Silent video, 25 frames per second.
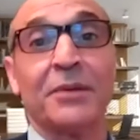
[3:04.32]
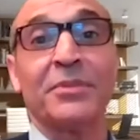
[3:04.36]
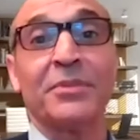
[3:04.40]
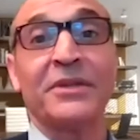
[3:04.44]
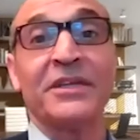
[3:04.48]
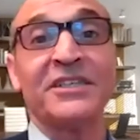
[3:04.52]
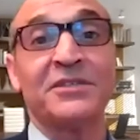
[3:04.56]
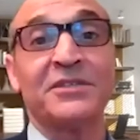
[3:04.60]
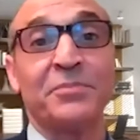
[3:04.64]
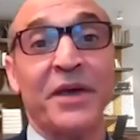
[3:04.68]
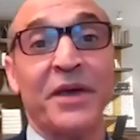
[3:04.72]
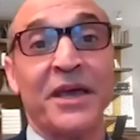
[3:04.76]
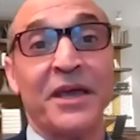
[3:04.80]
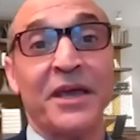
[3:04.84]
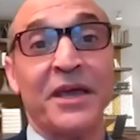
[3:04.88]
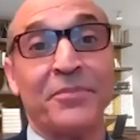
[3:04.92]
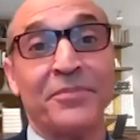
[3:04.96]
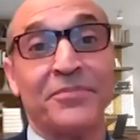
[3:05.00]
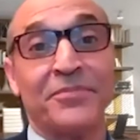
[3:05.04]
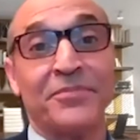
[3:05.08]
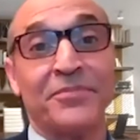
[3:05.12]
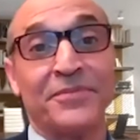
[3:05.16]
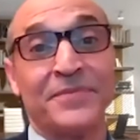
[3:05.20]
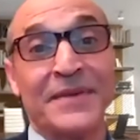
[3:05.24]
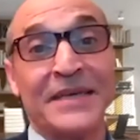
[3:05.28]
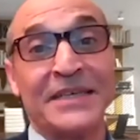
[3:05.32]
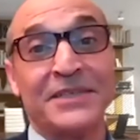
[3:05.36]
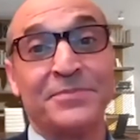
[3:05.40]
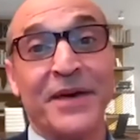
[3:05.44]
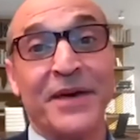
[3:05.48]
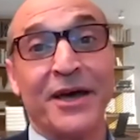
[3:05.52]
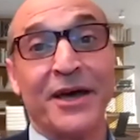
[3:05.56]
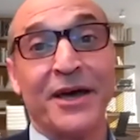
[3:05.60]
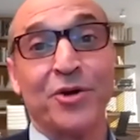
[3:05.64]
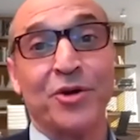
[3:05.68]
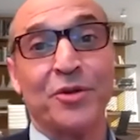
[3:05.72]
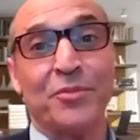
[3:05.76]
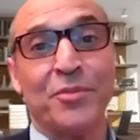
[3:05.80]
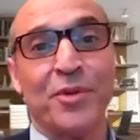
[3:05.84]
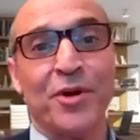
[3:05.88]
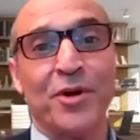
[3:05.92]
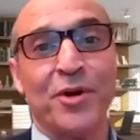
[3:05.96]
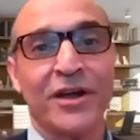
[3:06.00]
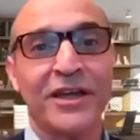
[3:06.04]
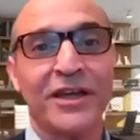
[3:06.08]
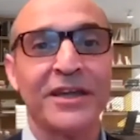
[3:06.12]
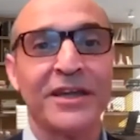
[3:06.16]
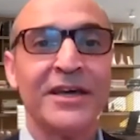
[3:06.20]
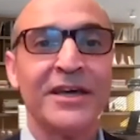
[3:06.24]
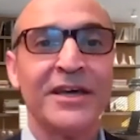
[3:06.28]
put sublease space back on the
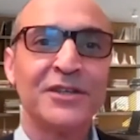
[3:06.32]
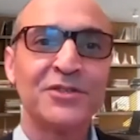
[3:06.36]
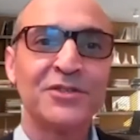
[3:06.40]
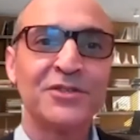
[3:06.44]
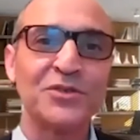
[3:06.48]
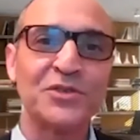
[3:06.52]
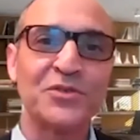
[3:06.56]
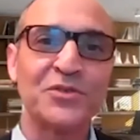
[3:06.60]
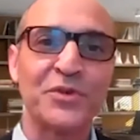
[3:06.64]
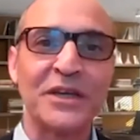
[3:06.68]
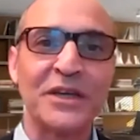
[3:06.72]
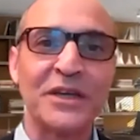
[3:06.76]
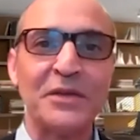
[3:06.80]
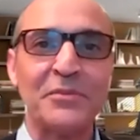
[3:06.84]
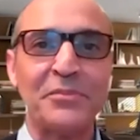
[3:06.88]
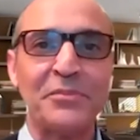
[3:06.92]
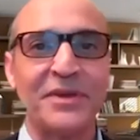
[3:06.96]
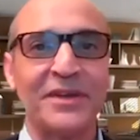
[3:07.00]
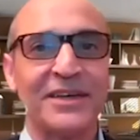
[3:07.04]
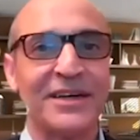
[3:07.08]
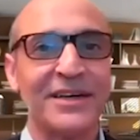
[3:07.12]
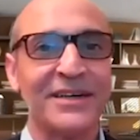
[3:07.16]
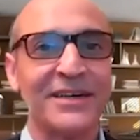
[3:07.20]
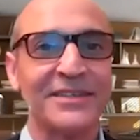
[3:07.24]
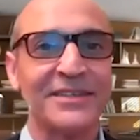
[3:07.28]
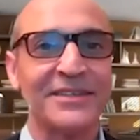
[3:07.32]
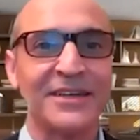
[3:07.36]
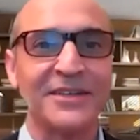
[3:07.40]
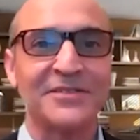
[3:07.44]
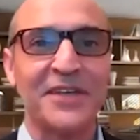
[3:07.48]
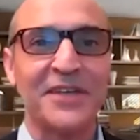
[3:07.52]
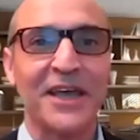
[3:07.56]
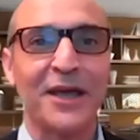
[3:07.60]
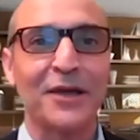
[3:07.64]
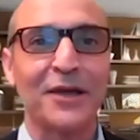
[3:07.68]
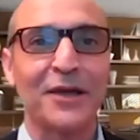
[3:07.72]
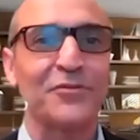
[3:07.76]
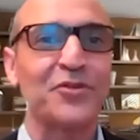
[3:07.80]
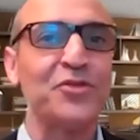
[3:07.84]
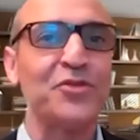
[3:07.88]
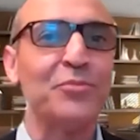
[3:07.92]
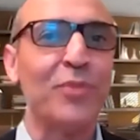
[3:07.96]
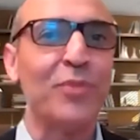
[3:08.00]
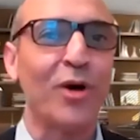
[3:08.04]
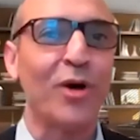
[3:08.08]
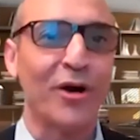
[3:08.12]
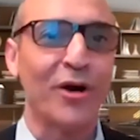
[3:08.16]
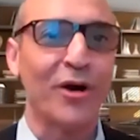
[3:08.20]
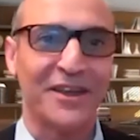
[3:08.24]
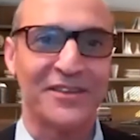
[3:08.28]
market. So it's really been a tale of
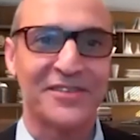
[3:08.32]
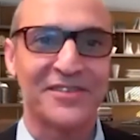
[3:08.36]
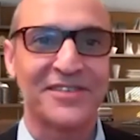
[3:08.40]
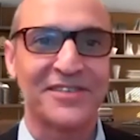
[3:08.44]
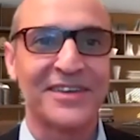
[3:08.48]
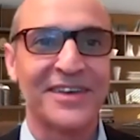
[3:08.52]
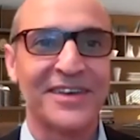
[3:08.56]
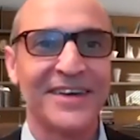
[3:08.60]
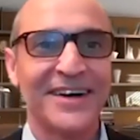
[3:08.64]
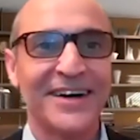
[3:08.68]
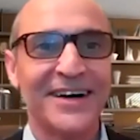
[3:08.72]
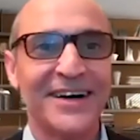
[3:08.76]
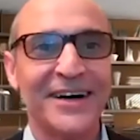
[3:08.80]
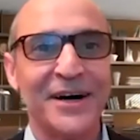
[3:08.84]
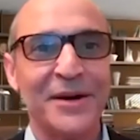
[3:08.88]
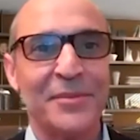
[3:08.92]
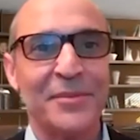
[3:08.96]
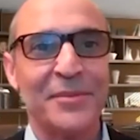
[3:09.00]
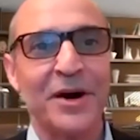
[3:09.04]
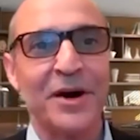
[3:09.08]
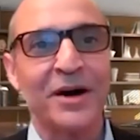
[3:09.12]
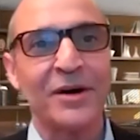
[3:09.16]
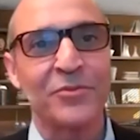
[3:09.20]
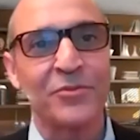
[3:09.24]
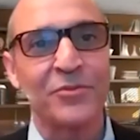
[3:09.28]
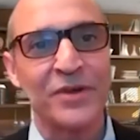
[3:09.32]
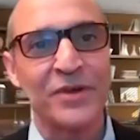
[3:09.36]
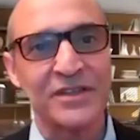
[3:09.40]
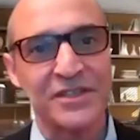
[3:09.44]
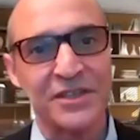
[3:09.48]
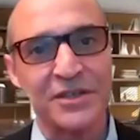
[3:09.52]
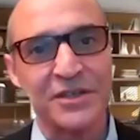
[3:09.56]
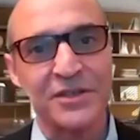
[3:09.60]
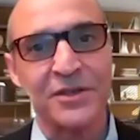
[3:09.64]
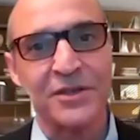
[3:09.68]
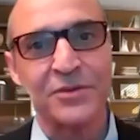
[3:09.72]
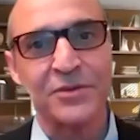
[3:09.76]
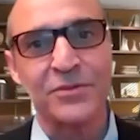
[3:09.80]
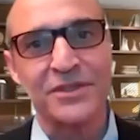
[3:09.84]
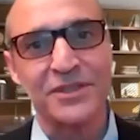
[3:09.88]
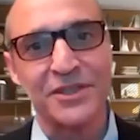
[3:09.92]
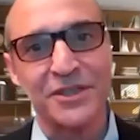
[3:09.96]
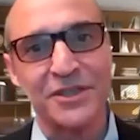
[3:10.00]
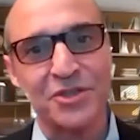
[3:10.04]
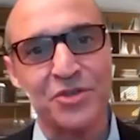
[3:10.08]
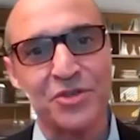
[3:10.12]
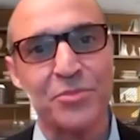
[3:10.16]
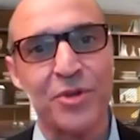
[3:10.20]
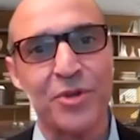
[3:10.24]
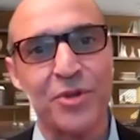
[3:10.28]
two markets. The
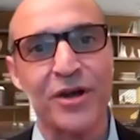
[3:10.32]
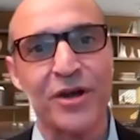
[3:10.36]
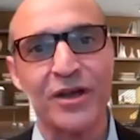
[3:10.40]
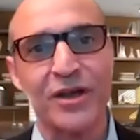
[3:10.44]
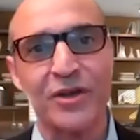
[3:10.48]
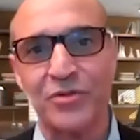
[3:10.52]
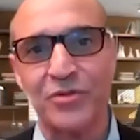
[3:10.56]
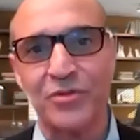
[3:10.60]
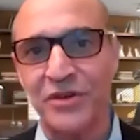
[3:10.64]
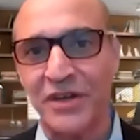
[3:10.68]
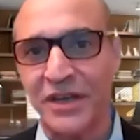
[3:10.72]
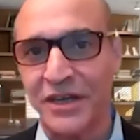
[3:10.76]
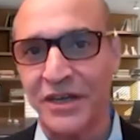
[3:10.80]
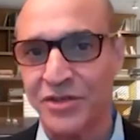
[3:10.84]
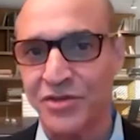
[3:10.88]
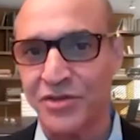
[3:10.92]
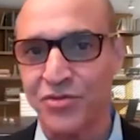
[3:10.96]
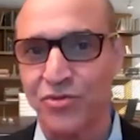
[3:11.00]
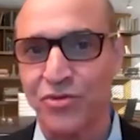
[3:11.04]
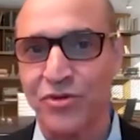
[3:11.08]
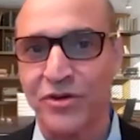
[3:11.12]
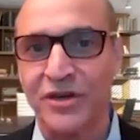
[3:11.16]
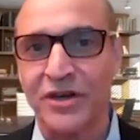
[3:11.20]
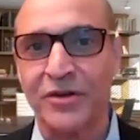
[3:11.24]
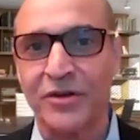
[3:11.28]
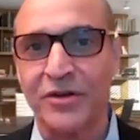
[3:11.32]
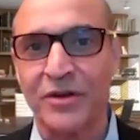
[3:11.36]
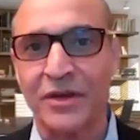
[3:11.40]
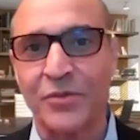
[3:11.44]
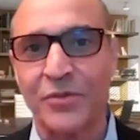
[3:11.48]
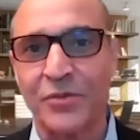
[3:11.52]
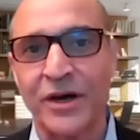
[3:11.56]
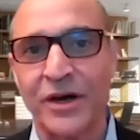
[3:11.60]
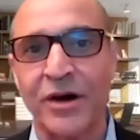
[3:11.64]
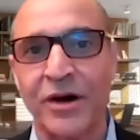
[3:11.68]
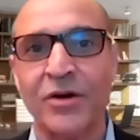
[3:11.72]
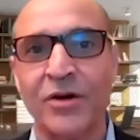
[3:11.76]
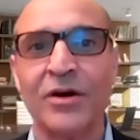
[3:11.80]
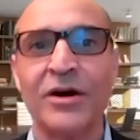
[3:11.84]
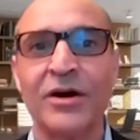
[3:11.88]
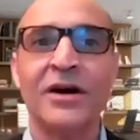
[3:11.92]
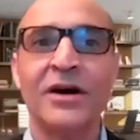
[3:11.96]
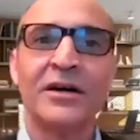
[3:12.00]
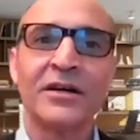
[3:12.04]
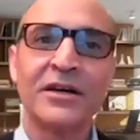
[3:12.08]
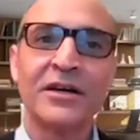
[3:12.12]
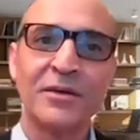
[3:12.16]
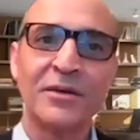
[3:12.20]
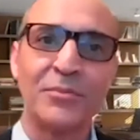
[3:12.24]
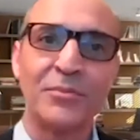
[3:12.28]
residential market doing extraordinarily
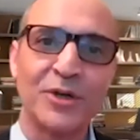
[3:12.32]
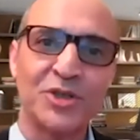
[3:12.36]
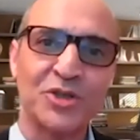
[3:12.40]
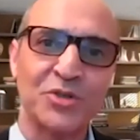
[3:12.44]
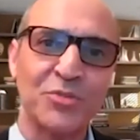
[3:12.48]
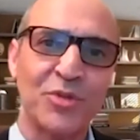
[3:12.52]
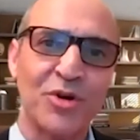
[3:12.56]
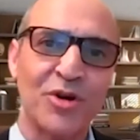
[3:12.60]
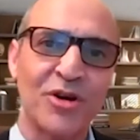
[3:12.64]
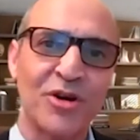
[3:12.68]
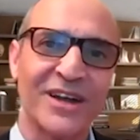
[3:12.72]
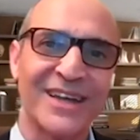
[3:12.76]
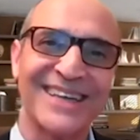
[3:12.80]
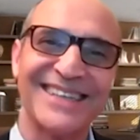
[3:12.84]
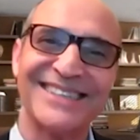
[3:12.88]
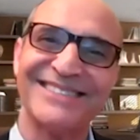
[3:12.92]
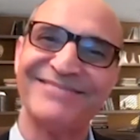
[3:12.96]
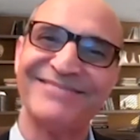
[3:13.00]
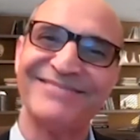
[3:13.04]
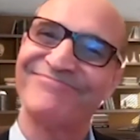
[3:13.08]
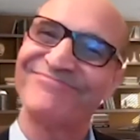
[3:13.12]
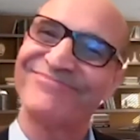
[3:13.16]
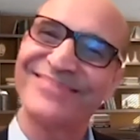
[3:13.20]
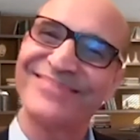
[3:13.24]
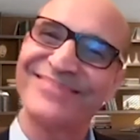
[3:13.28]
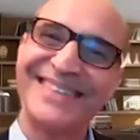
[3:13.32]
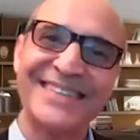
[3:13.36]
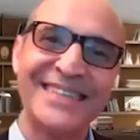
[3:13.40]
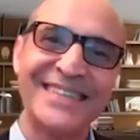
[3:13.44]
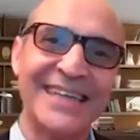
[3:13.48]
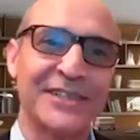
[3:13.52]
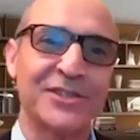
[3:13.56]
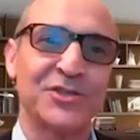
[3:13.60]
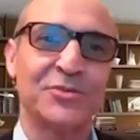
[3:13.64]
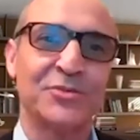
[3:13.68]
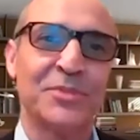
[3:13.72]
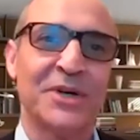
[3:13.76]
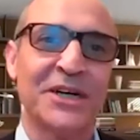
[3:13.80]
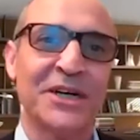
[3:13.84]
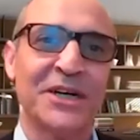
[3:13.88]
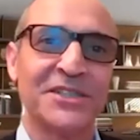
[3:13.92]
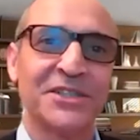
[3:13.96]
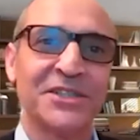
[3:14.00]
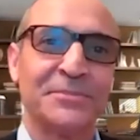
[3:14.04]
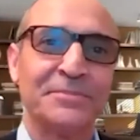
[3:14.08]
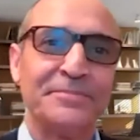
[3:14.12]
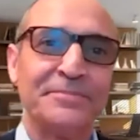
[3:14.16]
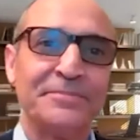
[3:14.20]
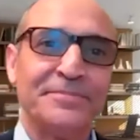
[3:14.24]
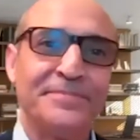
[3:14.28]
well, commercial market, not so
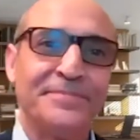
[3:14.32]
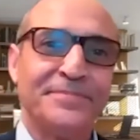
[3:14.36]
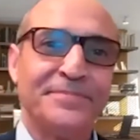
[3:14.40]
much.